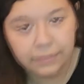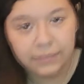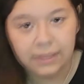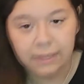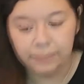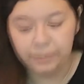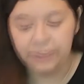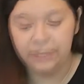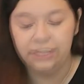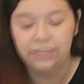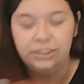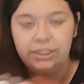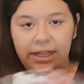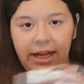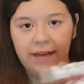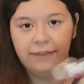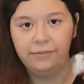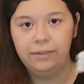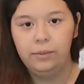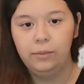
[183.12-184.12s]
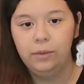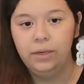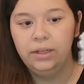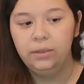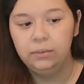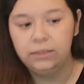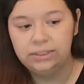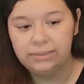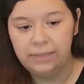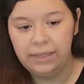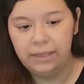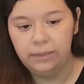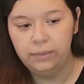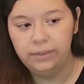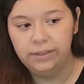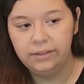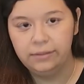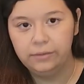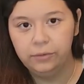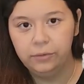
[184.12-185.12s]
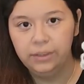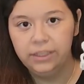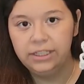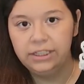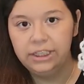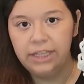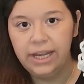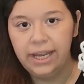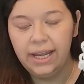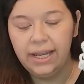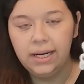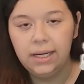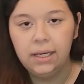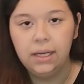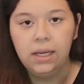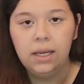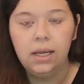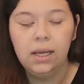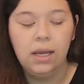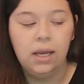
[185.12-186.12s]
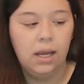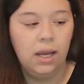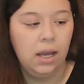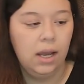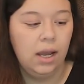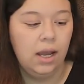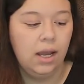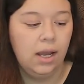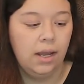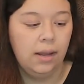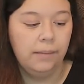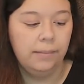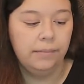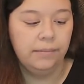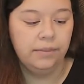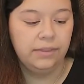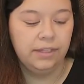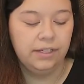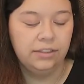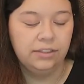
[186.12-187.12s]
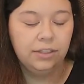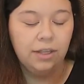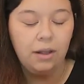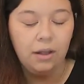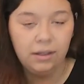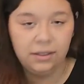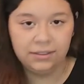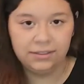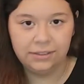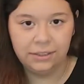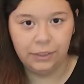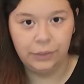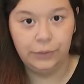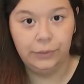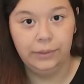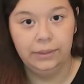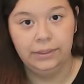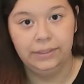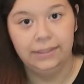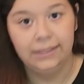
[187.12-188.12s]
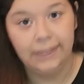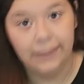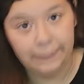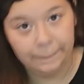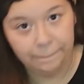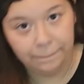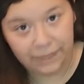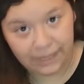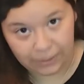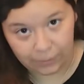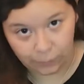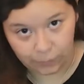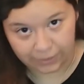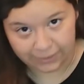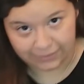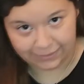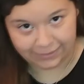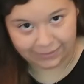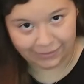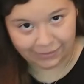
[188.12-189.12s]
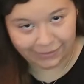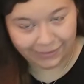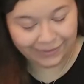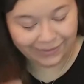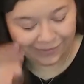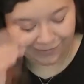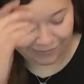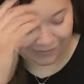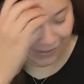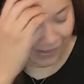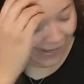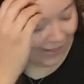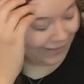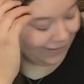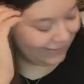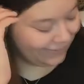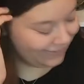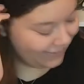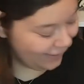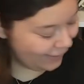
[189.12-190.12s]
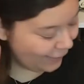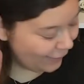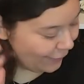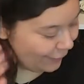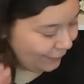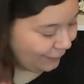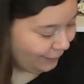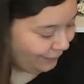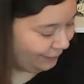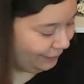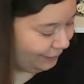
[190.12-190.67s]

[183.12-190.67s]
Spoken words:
the Peach Taffy one was made with the 4-inch head. There's also mini ones. So